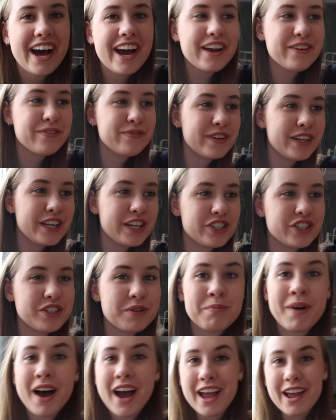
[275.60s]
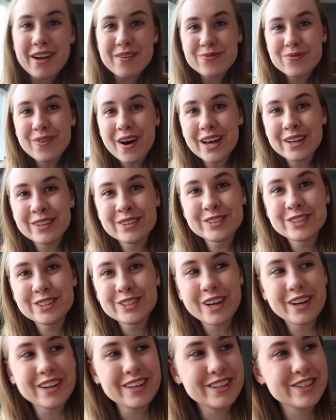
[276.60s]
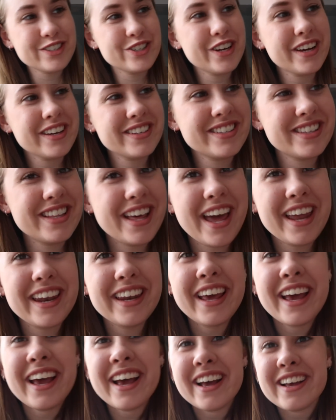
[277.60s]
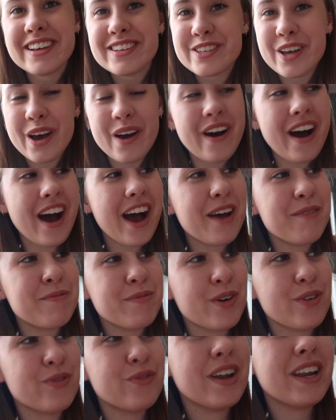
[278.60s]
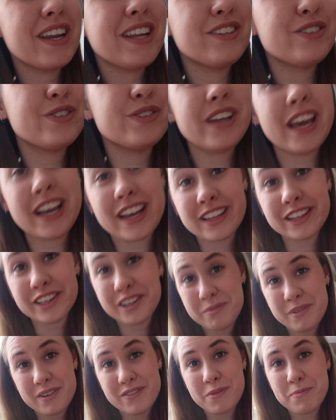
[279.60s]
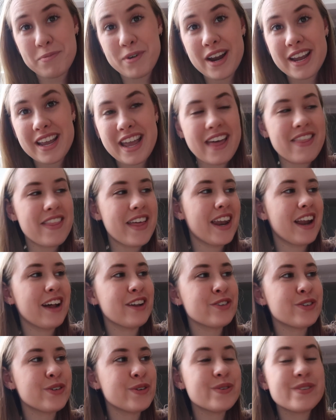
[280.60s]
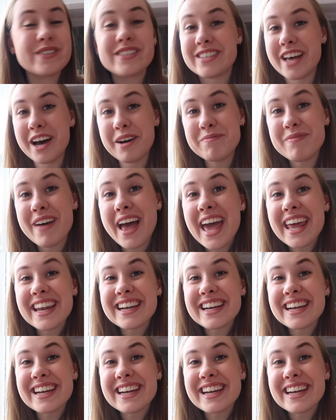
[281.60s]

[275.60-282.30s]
I finished my final shot just then, so I'm ready to take a little bit of a break and then I'll do some